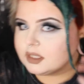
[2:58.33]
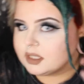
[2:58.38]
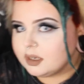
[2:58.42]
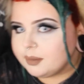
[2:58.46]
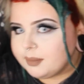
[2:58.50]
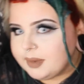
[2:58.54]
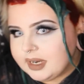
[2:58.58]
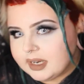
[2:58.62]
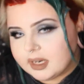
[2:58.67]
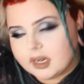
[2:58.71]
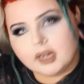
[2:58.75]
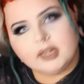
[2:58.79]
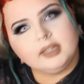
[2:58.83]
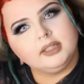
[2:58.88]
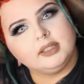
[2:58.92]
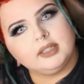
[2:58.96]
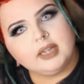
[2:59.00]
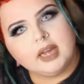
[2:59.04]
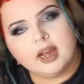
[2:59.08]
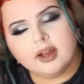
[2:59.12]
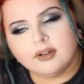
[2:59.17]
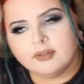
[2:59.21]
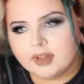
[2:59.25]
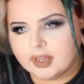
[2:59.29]
gonna be nice
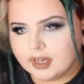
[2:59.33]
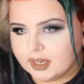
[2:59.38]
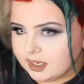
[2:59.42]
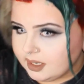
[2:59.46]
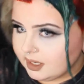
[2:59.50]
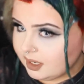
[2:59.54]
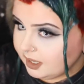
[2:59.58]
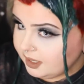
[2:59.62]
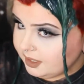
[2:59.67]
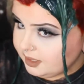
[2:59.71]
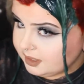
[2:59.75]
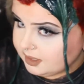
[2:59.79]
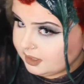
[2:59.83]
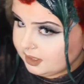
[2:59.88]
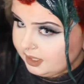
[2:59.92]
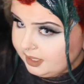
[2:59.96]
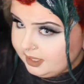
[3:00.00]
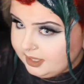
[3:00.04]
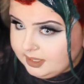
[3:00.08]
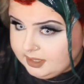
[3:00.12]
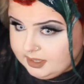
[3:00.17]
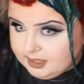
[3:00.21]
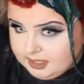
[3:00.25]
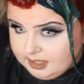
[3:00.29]
to have like a nice
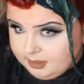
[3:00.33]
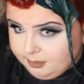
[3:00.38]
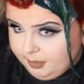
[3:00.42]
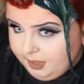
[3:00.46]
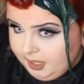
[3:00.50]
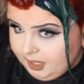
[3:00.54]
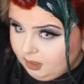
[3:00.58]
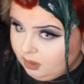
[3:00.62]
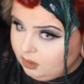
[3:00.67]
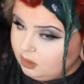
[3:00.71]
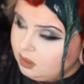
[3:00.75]
like deep hair